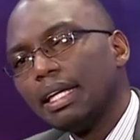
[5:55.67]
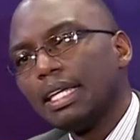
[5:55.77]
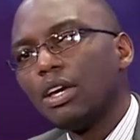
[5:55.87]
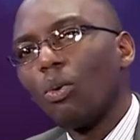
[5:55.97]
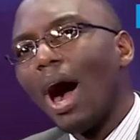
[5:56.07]

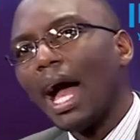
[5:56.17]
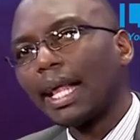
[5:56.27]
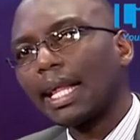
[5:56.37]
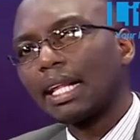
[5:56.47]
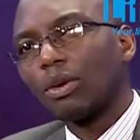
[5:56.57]
He
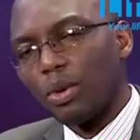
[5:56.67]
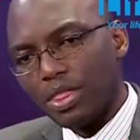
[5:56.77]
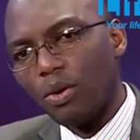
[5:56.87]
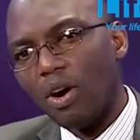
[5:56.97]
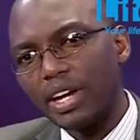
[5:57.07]
was
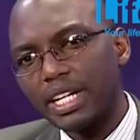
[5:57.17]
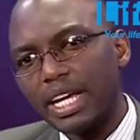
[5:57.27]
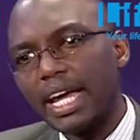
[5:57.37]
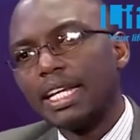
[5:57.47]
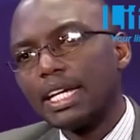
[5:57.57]
with God,
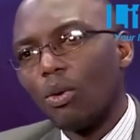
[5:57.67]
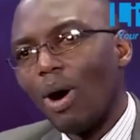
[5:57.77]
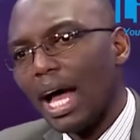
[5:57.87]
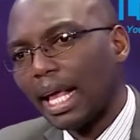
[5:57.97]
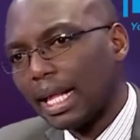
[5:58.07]
and he
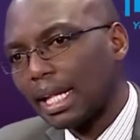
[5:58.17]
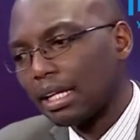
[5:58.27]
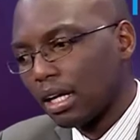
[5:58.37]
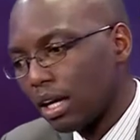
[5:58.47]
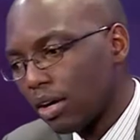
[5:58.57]
was
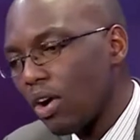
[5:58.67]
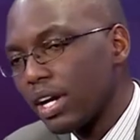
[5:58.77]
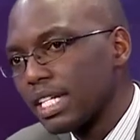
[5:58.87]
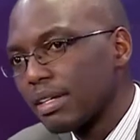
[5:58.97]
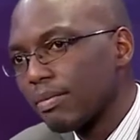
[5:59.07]

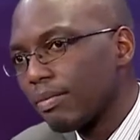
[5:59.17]
God.